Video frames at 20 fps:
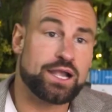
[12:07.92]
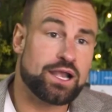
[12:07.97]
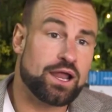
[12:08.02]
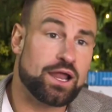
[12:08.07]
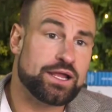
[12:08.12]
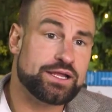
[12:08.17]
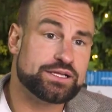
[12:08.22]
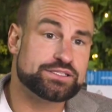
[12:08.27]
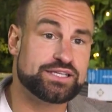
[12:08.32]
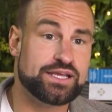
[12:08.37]

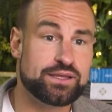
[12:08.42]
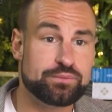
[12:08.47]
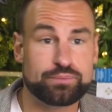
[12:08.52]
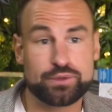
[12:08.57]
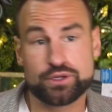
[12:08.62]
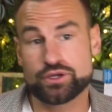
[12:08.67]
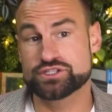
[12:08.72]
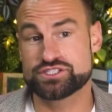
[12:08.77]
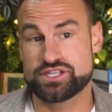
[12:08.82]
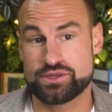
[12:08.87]
liked it
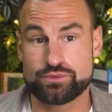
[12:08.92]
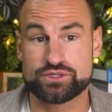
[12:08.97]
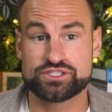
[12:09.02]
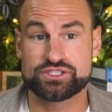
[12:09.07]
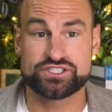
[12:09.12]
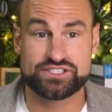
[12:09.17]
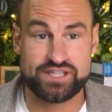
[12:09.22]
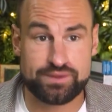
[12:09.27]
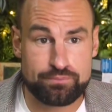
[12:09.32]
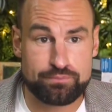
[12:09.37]
because it was
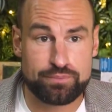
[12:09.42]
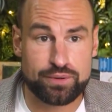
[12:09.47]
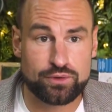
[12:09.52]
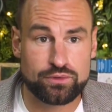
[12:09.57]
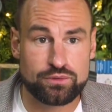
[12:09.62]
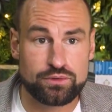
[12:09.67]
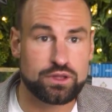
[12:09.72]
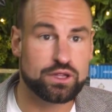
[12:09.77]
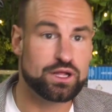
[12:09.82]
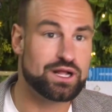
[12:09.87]
simple,
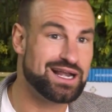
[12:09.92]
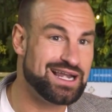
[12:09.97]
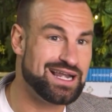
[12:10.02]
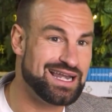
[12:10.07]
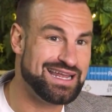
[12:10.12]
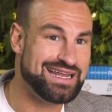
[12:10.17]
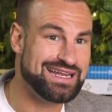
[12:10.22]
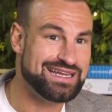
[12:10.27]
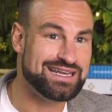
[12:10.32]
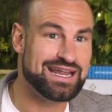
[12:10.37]

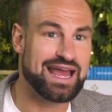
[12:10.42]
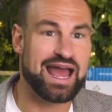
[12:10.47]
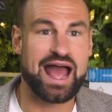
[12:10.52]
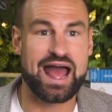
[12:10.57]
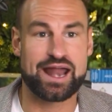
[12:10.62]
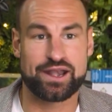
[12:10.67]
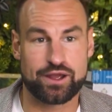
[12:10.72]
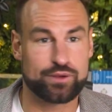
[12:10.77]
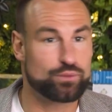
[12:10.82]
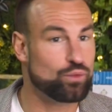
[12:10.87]
clean,
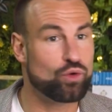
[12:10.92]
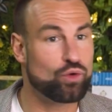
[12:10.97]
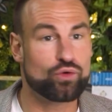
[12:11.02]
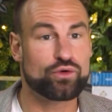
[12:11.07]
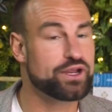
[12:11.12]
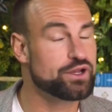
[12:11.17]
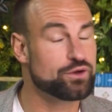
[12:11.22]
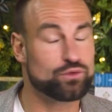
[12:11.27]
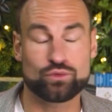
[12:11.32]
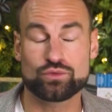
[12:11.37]
and I wore it
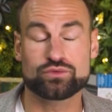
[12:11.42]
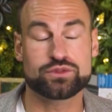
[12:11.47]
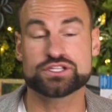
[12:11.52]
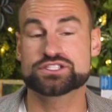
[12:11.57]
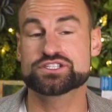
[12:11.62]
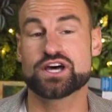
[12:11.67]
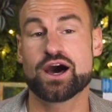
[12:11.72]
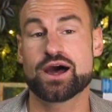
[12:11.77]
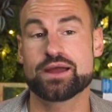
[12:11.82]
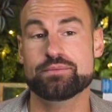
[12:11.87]
all the
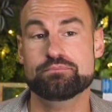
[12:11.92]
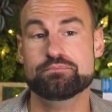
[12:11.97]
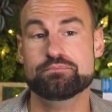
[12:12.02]
time."